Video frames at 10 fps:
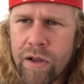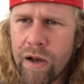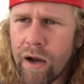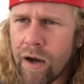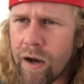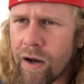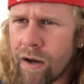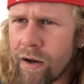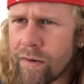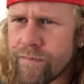
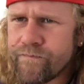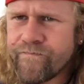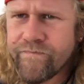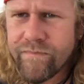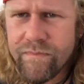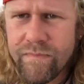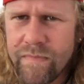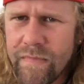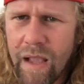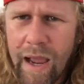
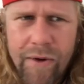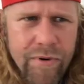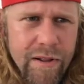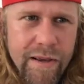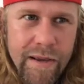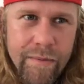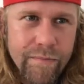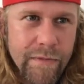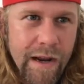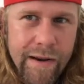I really
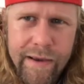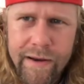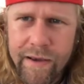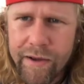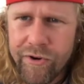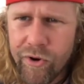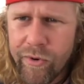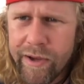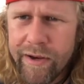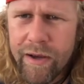am kind of getting
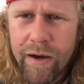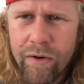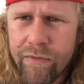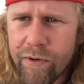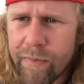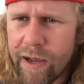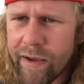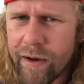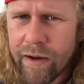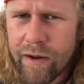annoyed over
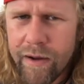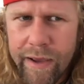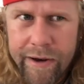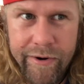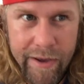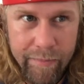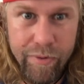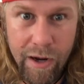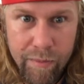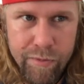my internet
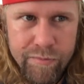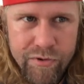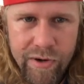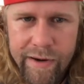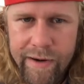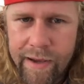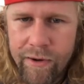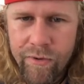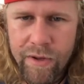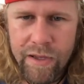problems right
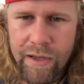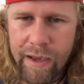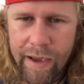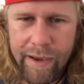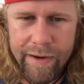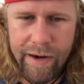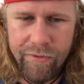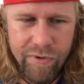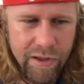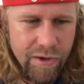now, and I
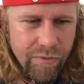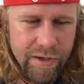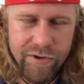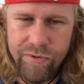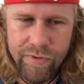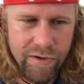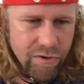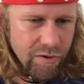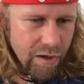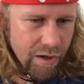really want to
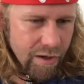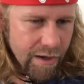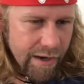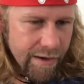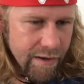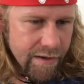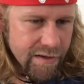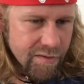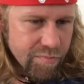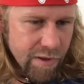kind of
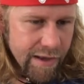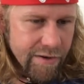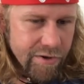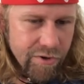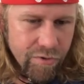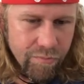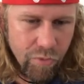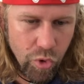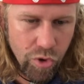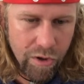explain to you
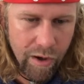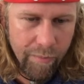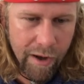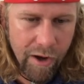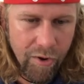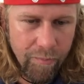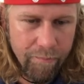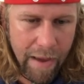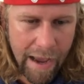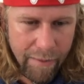more about
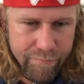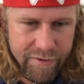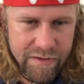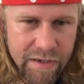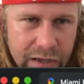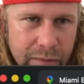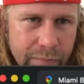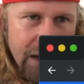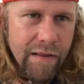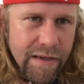maps.
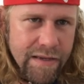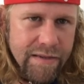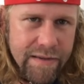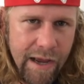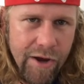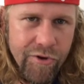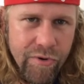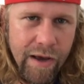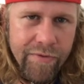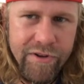But at least now you
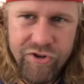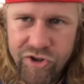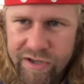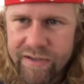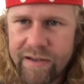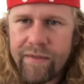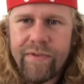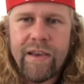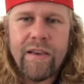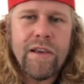got the gist of
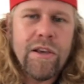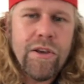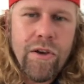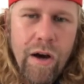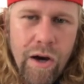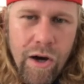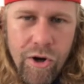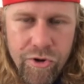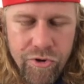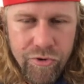it.
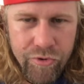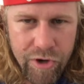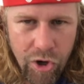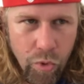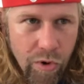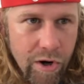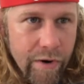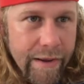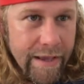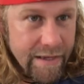You know
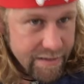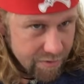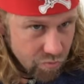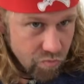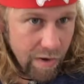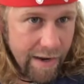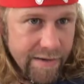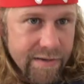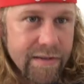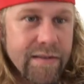where east
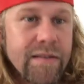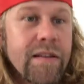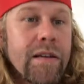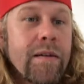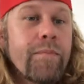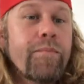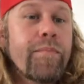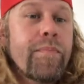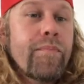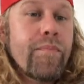rises.
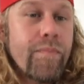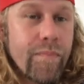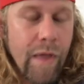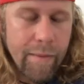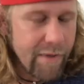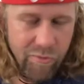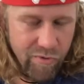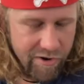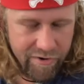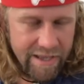I mean,
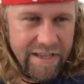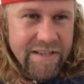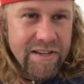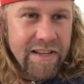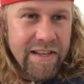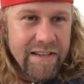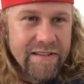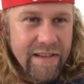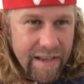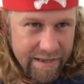where east
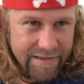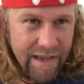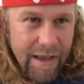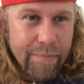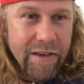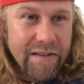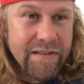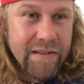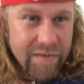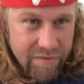is at,
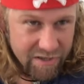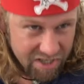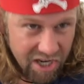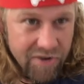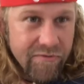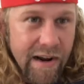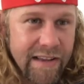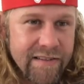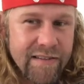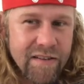because the sun
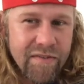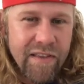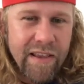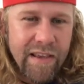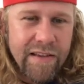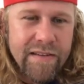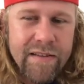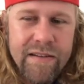rises in the east.